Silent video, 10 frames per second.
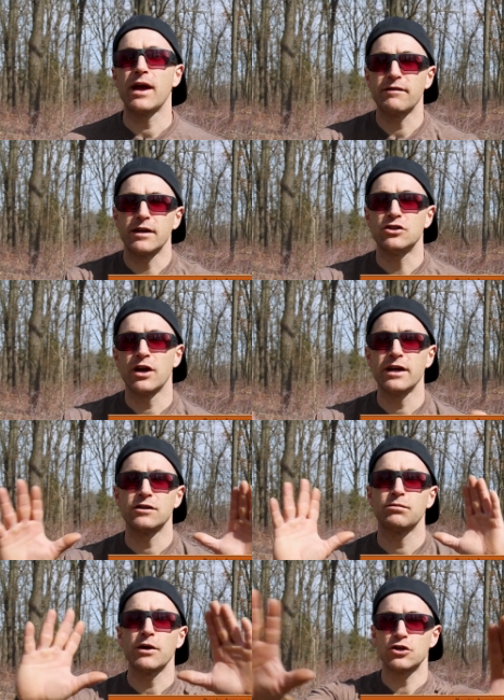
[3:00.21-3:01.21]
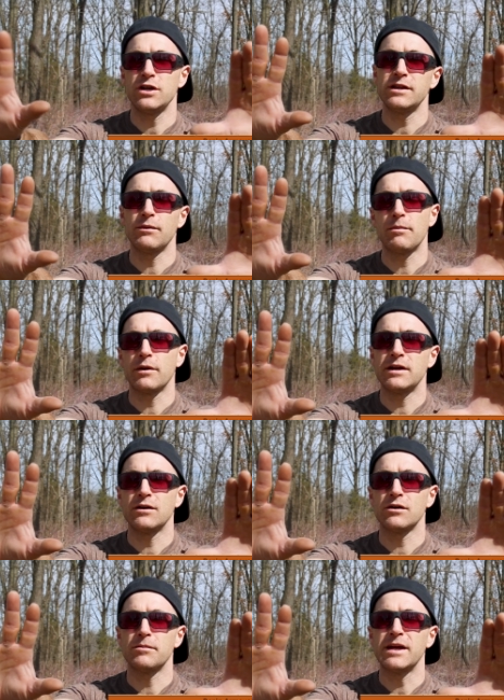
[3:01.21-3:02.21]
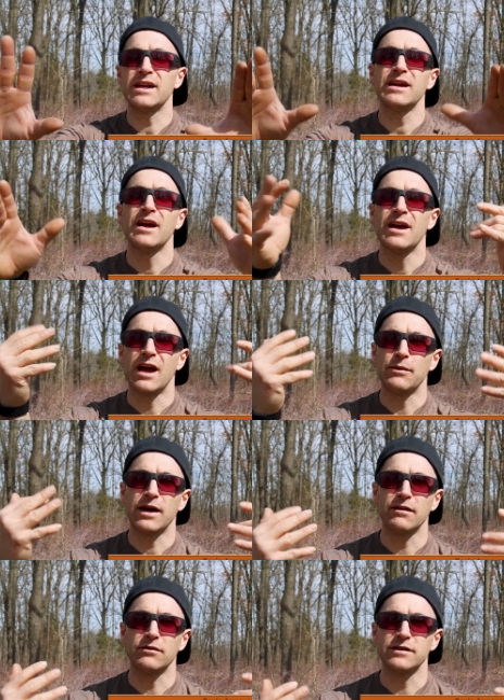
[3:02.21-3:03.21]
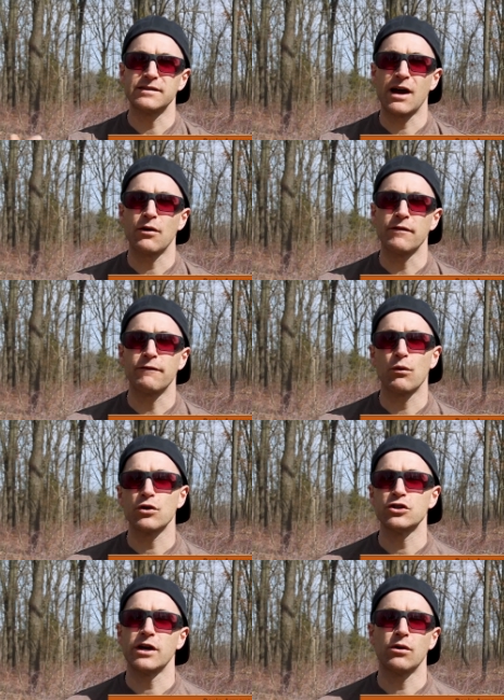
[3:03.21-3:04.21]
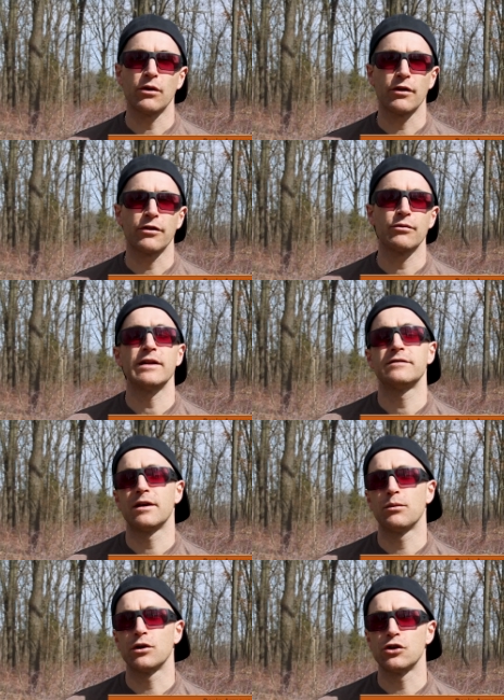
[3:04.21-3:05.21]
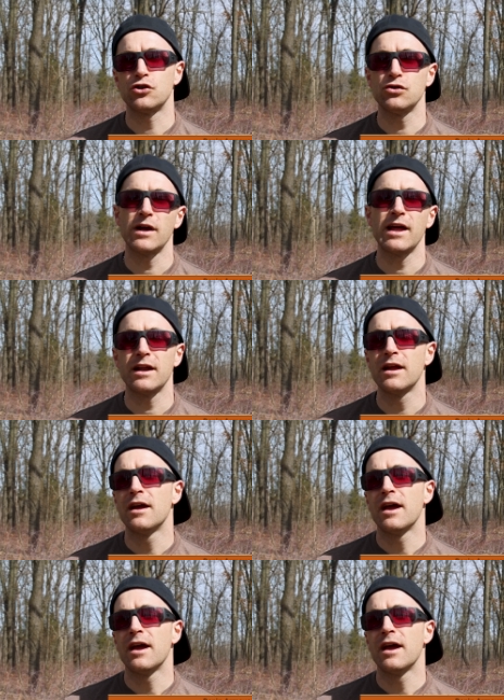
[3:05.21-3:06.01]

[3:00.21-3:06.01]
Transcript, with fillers: have a giant spreadsheet that we put here at the beginning, and we kind of list out and foreshadow all the threats that we're going to shoot at it.